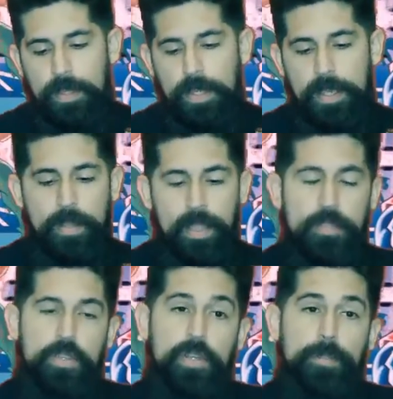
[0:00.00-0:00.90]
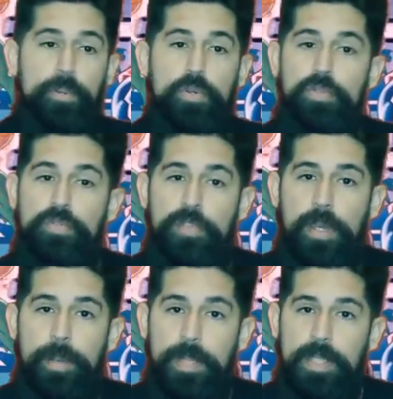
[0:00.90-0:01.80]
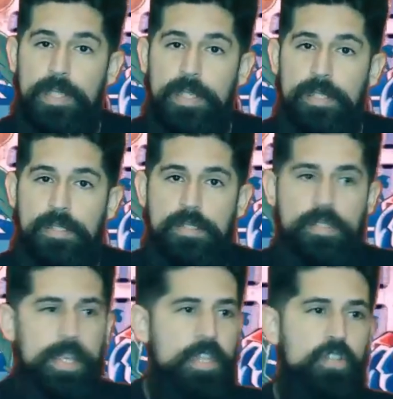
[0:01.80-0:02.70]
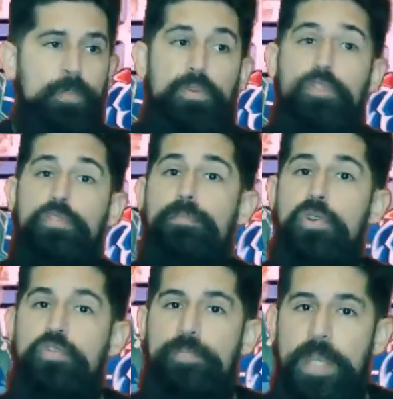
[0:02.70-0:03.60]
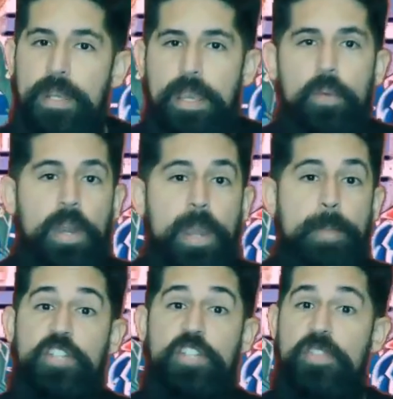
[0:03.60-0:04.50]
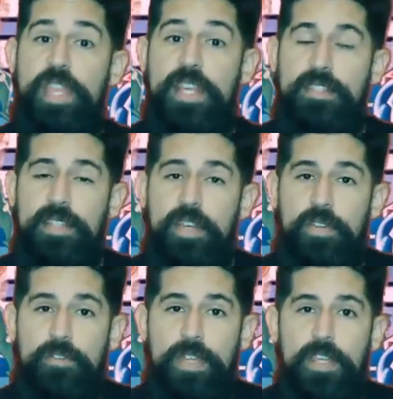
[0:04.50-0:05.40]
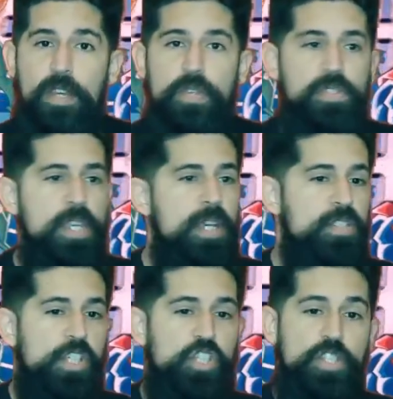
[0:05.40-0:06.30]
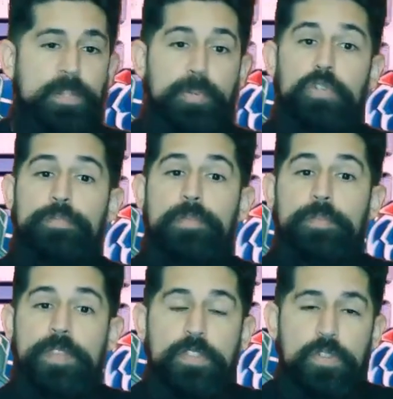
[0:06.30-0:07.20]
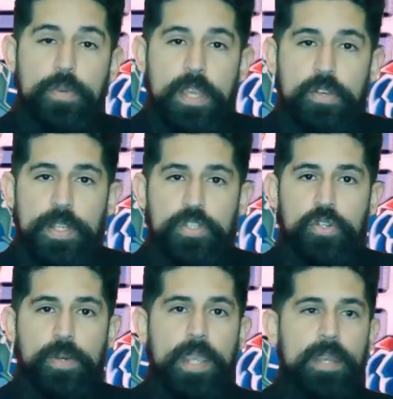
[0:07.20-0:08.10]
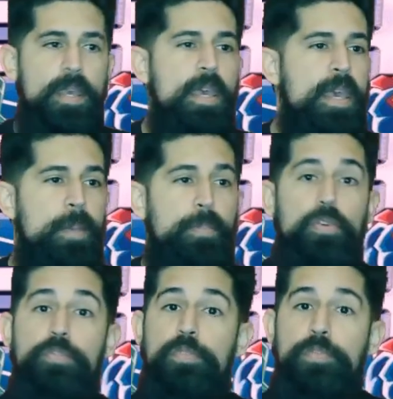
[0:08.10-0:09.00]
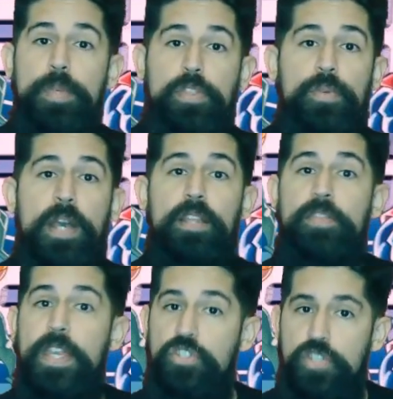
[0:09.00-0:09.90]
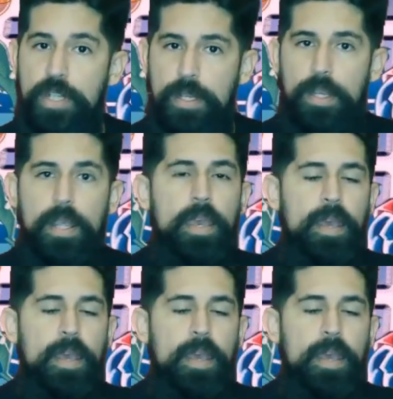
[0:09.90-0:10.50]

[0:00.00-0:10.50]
And your improved abilities, like your improved movement, when I mentioned things in the other videos, such as improved movement through hindering terrain, improved movement through elevation.